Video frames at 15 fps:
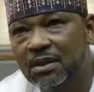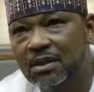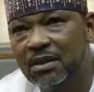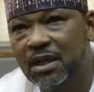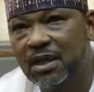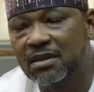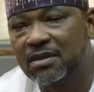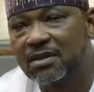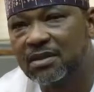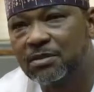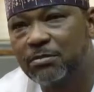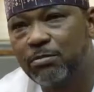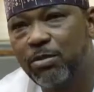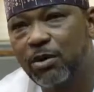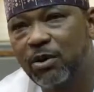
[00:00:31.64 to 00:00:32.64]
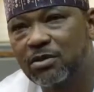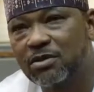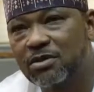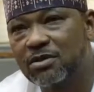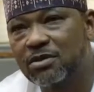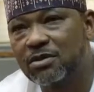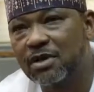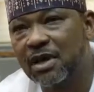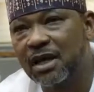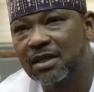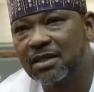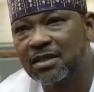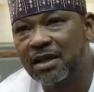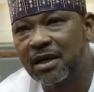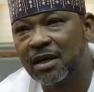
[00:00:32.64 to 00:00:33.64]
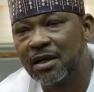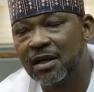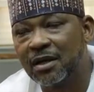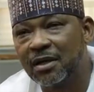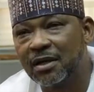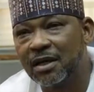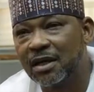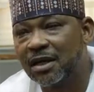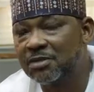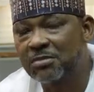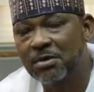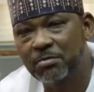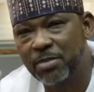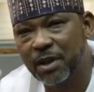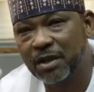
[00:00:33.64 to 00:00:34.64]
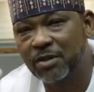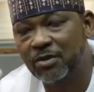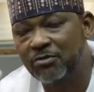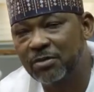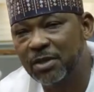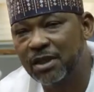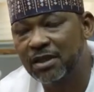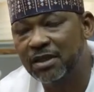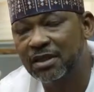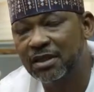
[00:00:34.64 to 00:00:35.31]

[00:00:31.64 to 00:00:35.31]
Yes, sports has been part of me.